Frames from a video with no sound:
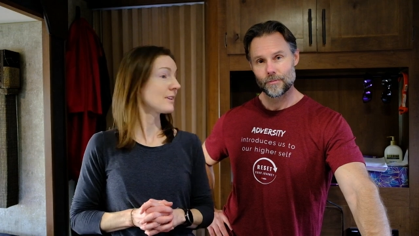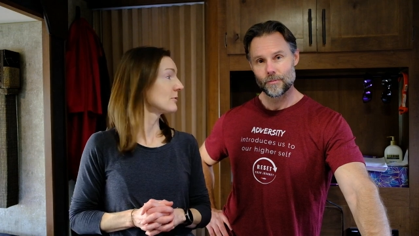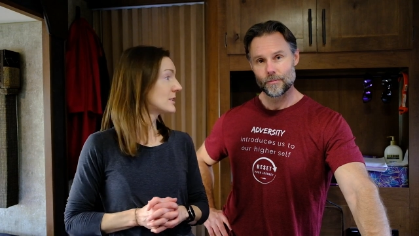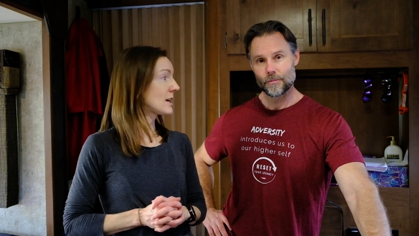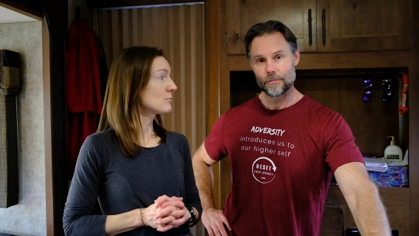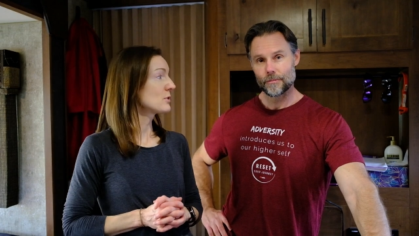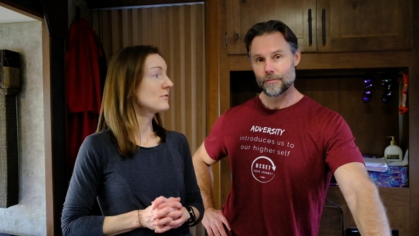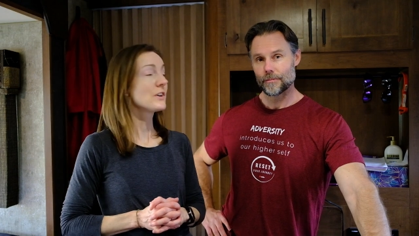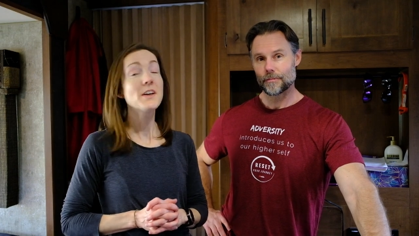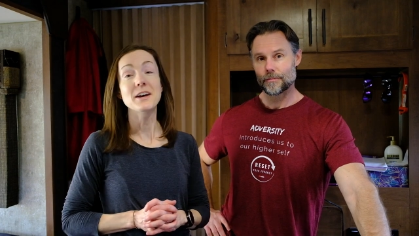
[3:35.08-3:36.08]
Speaker 1: every time we've
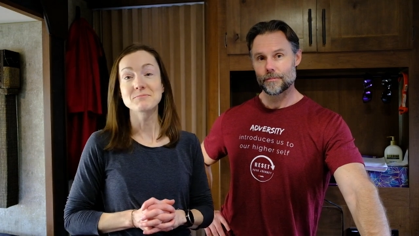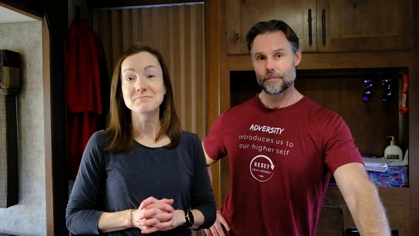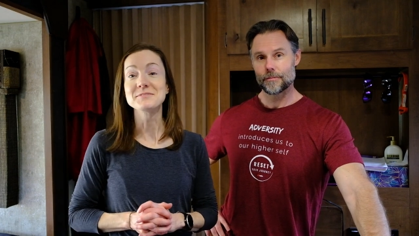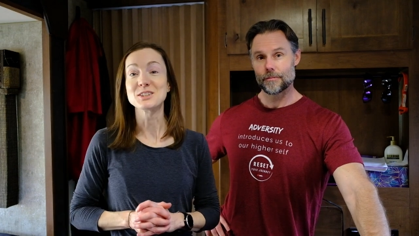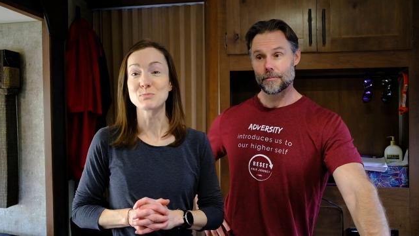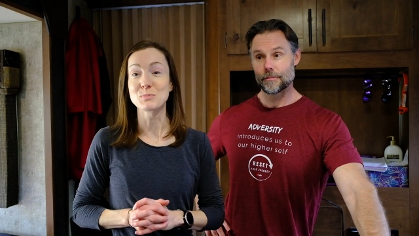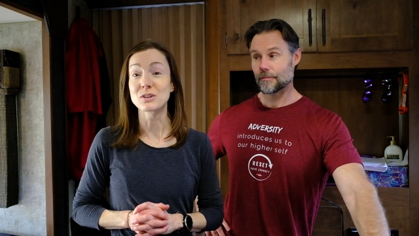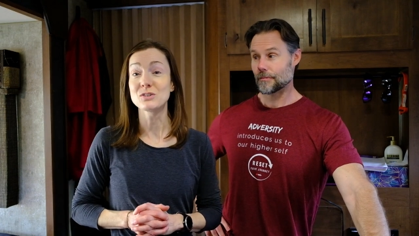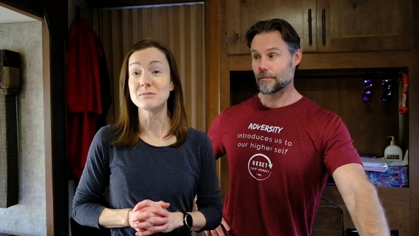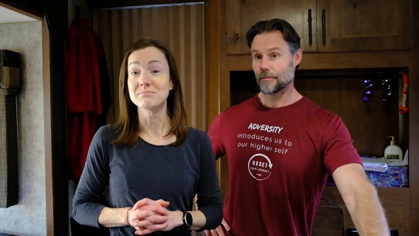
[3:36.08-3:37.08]
done that, he's been
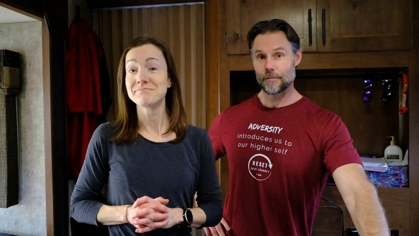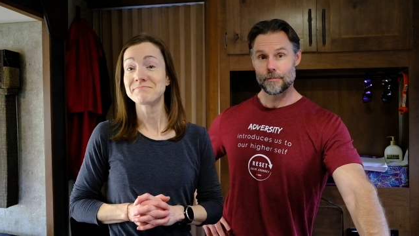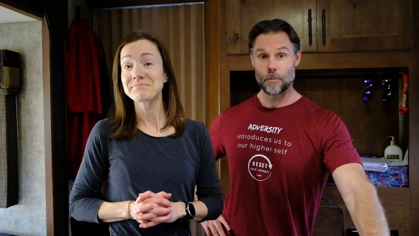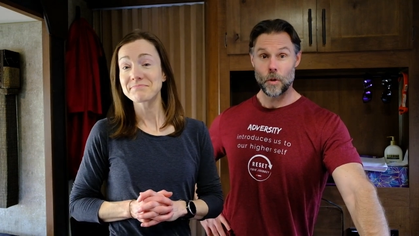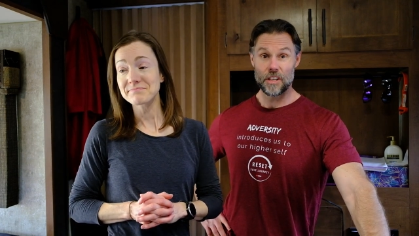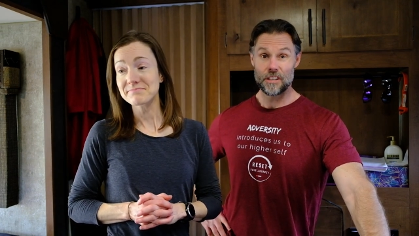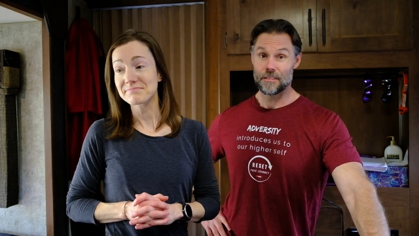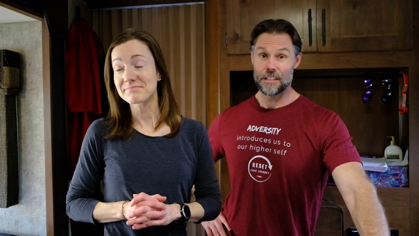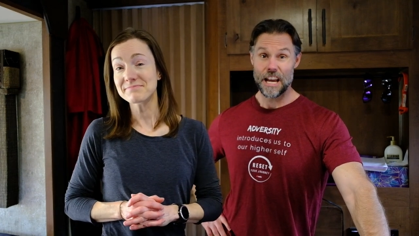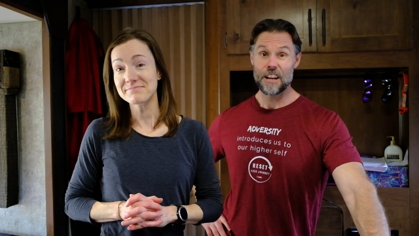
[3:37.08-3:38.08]
good.
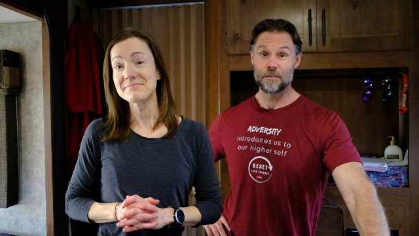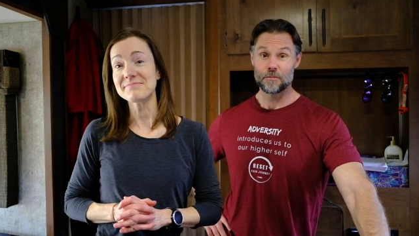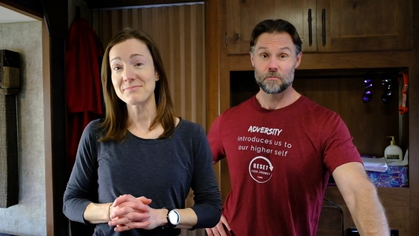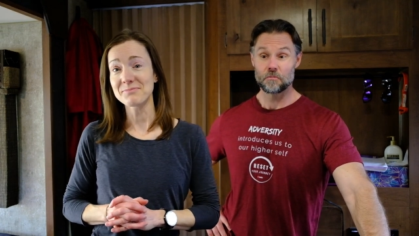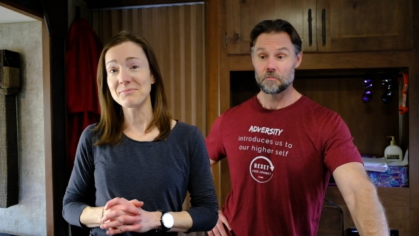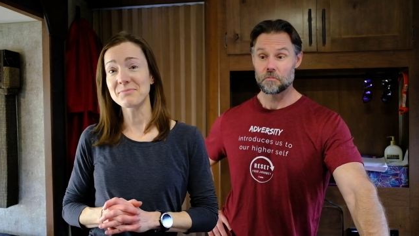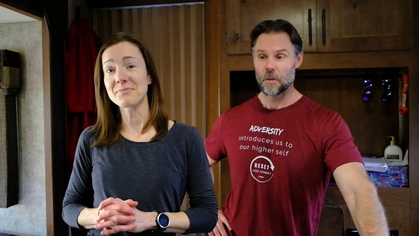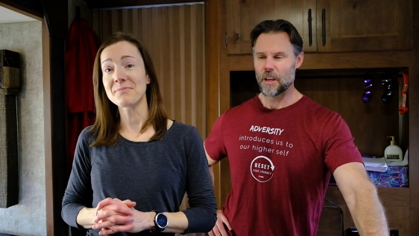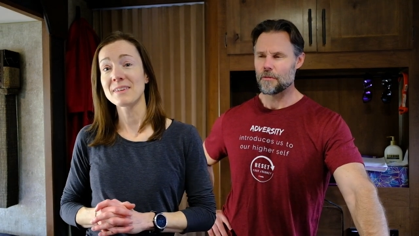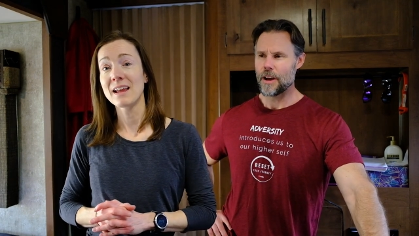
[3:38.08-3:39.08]
Speaker 2: Yeah.
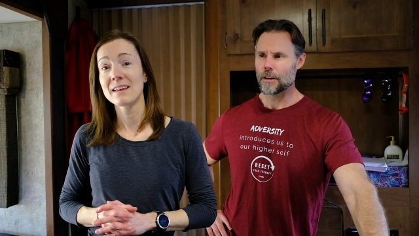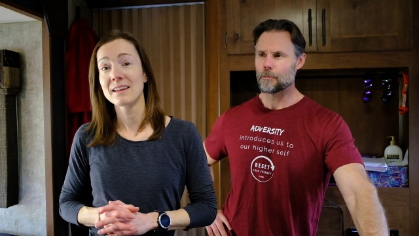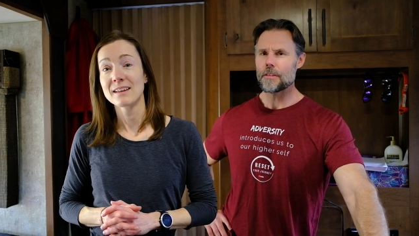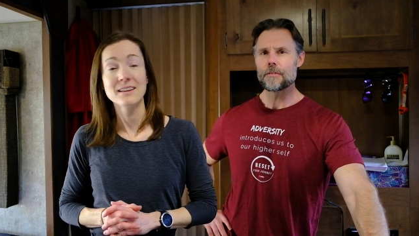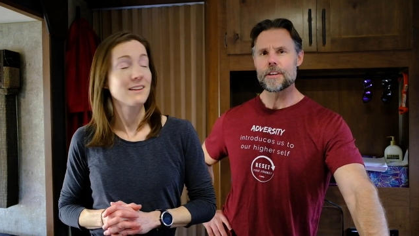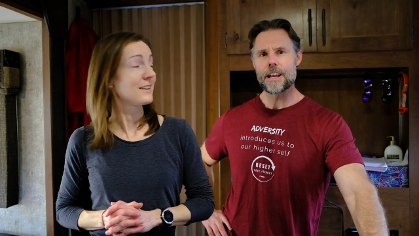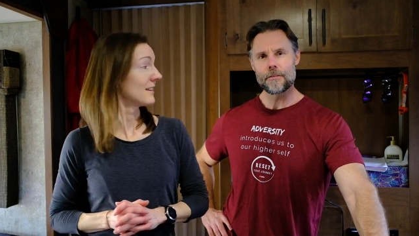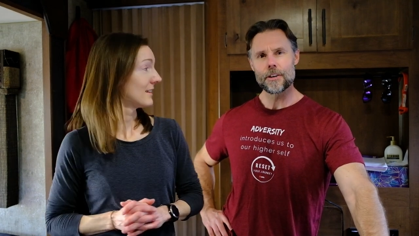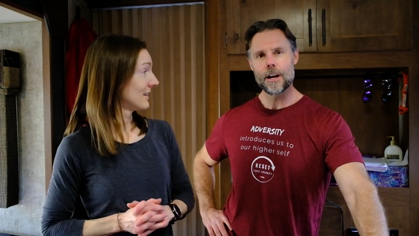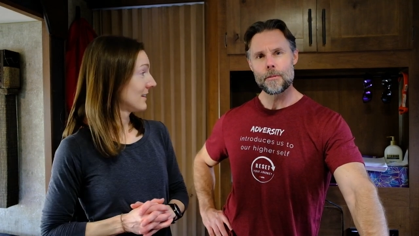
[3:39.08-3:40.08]
Mm-hmm. In fact, we've
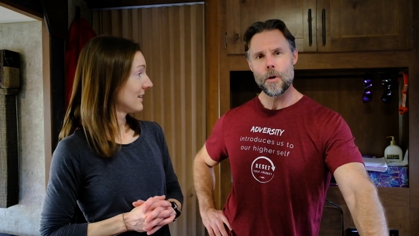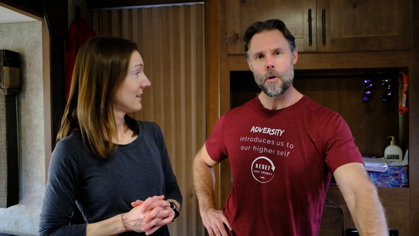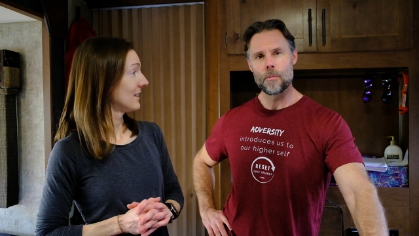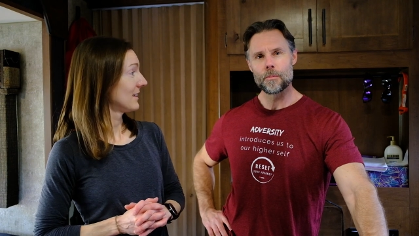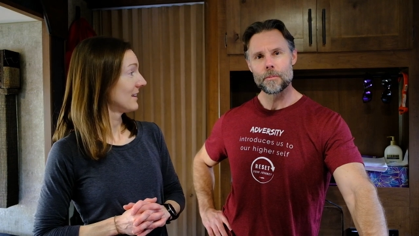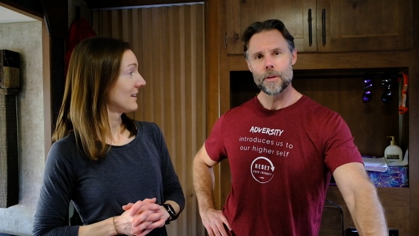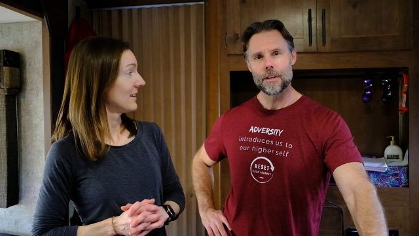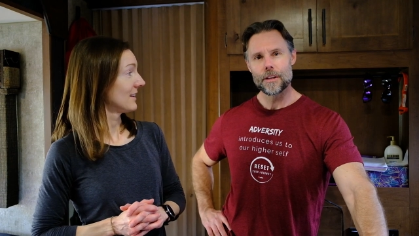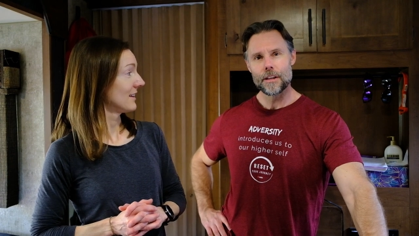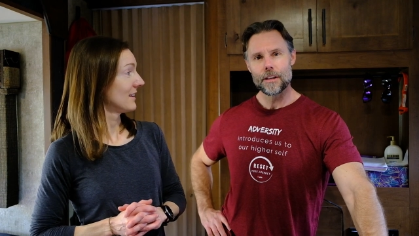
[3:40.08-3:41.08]
never come home
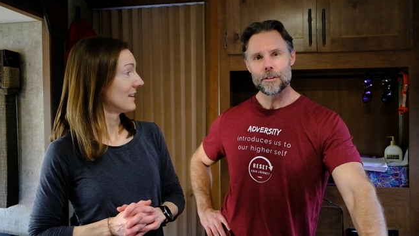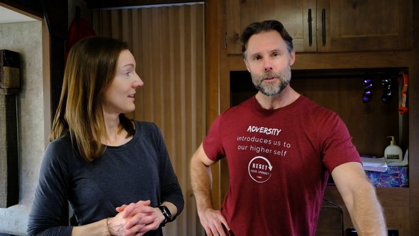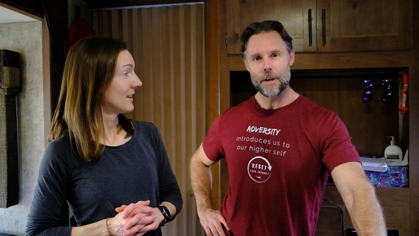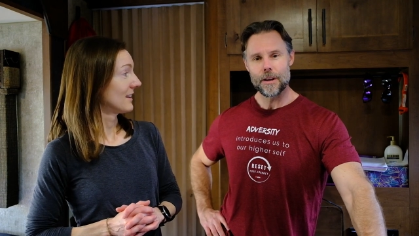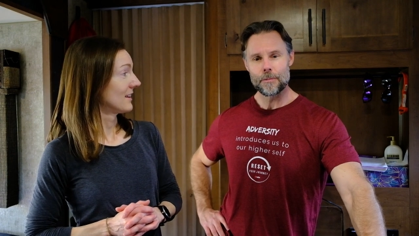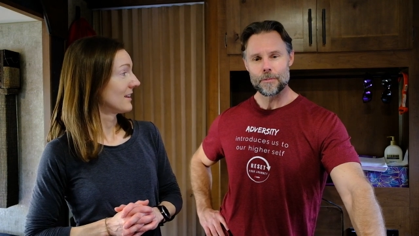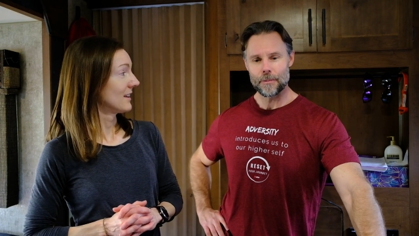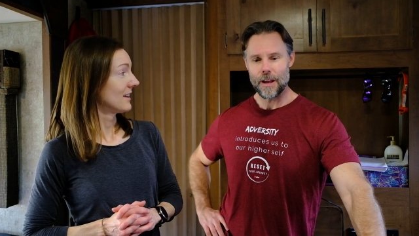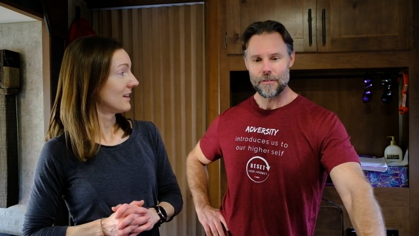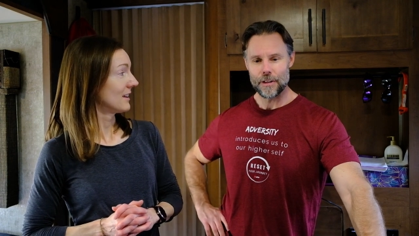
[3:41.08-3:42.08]
to him
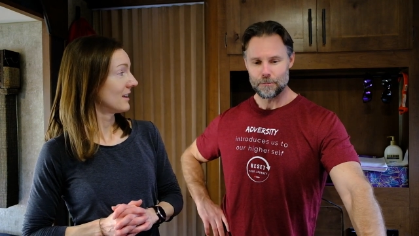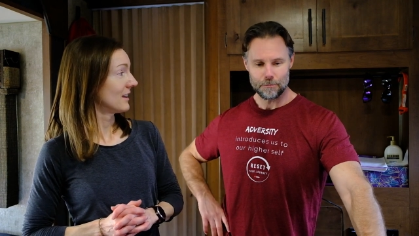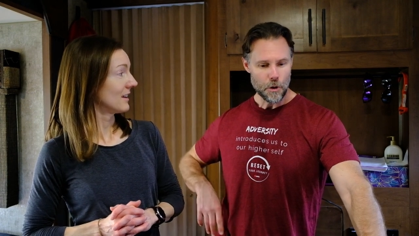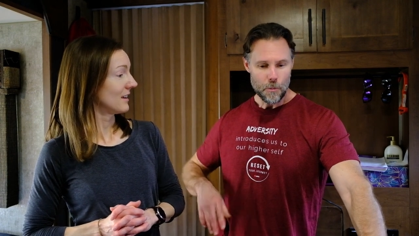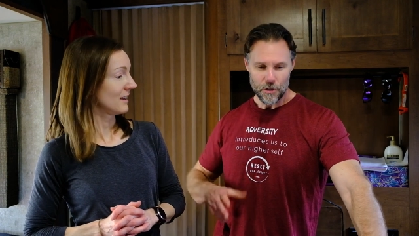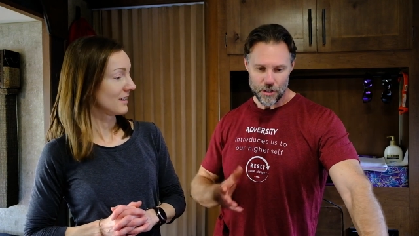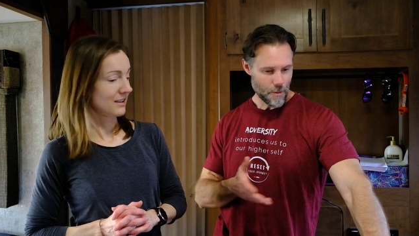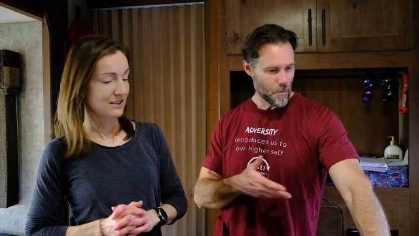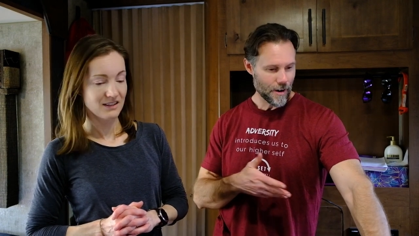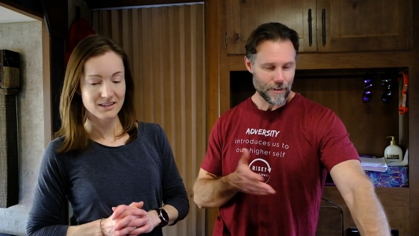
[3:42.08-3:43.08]
having pooped
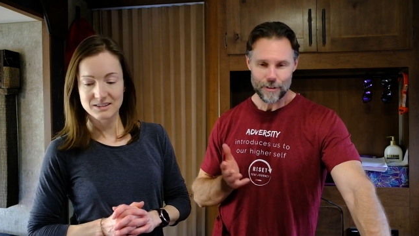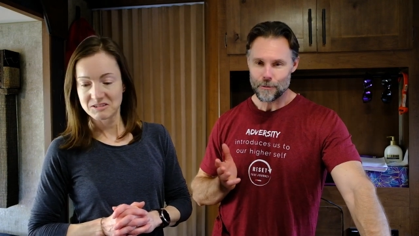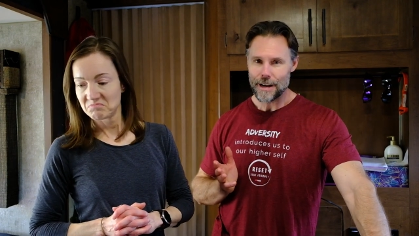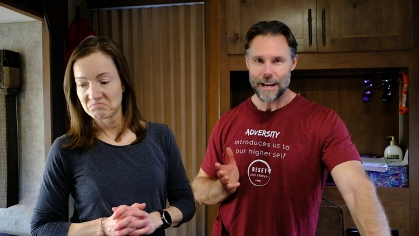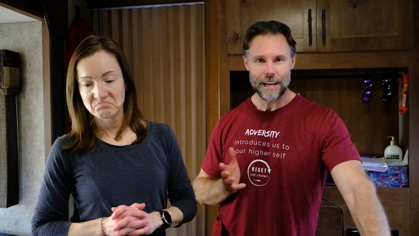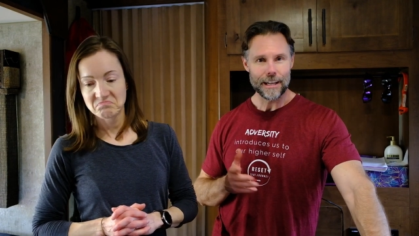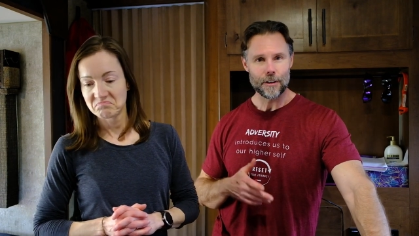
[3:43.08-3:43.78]
somewhere in the rig,